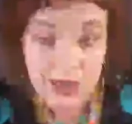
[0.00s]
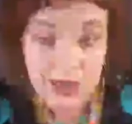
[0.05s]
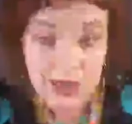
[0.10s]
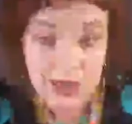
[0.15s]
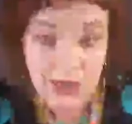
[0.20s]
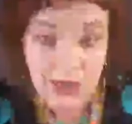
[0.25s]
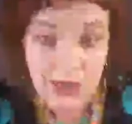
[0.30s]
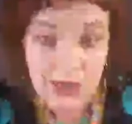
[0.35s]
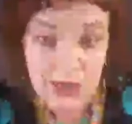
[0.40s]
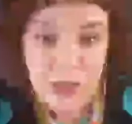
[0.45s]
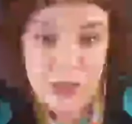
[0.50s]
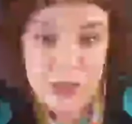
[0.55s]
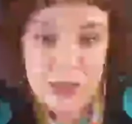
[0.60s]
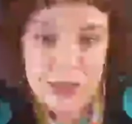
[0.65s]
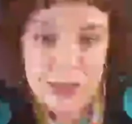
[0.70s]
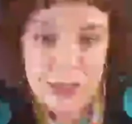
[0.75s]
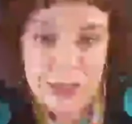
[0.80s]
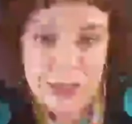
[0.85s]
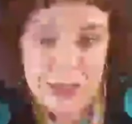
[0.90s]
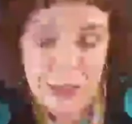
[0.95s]
So that's just a
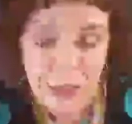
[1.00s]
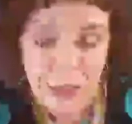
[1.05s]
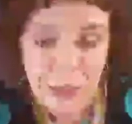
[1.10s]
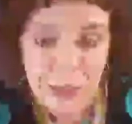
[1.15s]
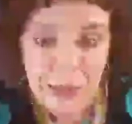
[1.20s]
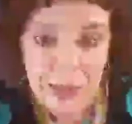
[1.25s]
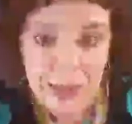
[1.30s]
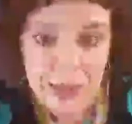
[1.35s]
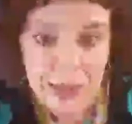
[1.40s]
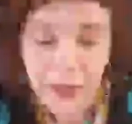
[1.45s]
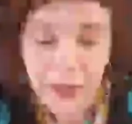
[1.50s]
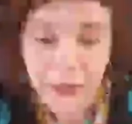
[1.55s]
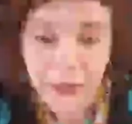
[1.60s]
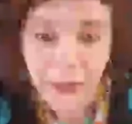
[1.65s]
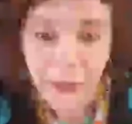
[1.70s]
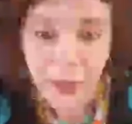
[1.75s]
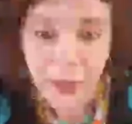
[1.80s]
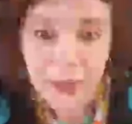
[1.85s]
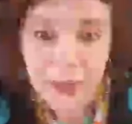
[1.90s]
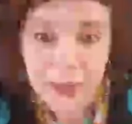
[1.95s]
little tip on how to
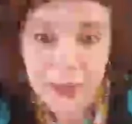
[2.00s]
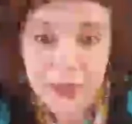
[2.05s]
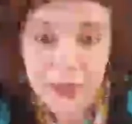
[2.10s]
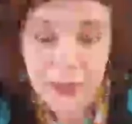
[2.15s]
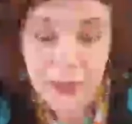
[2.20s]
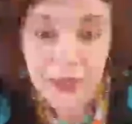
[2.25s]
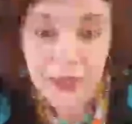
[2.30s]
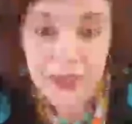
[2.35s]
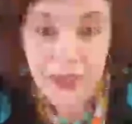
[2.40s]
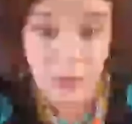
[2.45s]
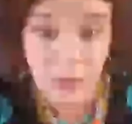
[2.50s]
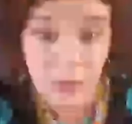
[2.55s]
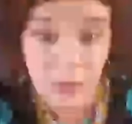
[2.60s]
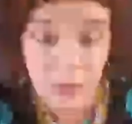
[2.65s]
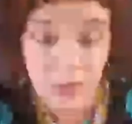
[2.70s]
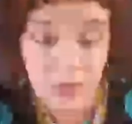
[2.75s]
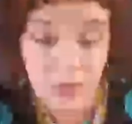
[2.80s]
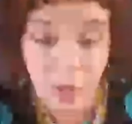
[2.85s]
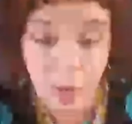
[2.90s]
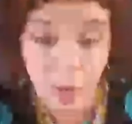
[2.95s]
afford this amazing oil.
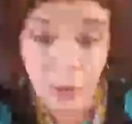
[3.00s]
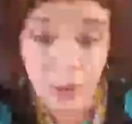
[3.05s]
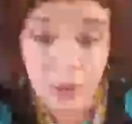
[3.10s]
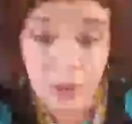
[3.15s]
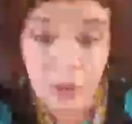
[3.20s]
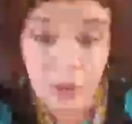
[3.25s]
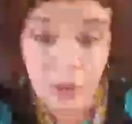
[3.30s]
I hope that you